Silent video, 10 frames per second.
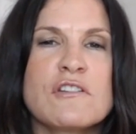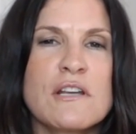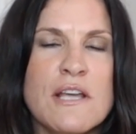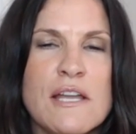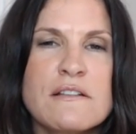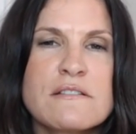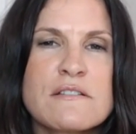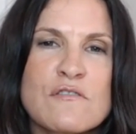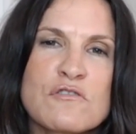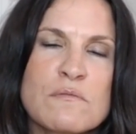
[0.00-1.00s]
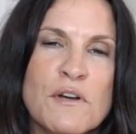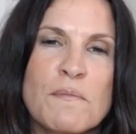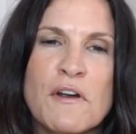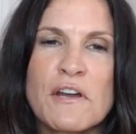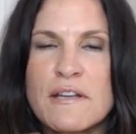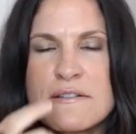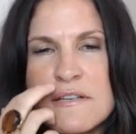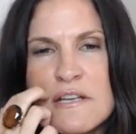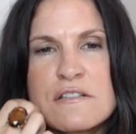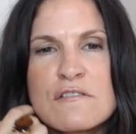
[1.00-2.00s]
and it's a social bookmarking
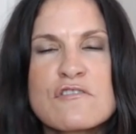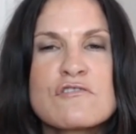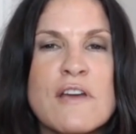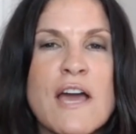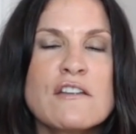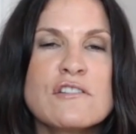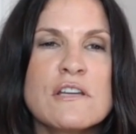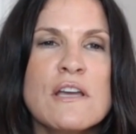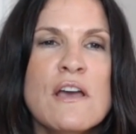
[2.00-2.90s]
site. So the strategy,